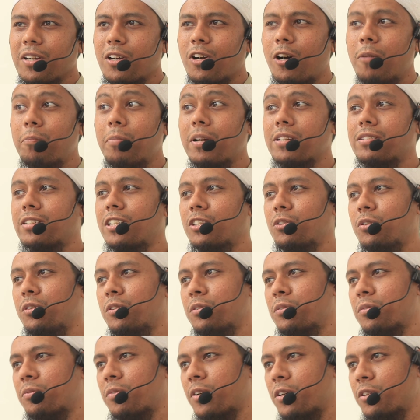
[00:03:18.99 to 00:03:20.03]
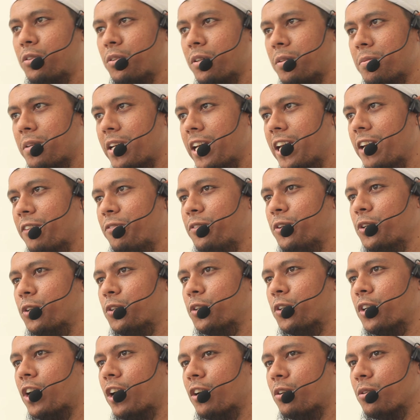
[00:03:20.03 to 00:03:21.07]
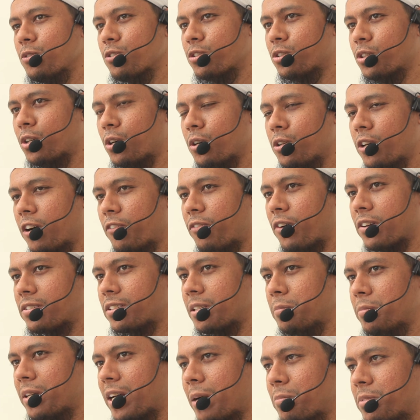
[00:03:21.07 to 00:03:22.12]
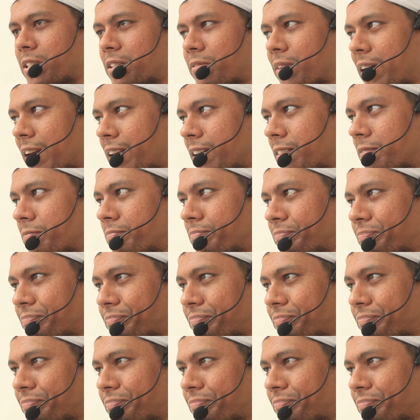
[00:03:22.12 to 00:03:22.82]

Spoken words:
Compulsory for you to remove. If you do not do so, your fasting becomes invalid.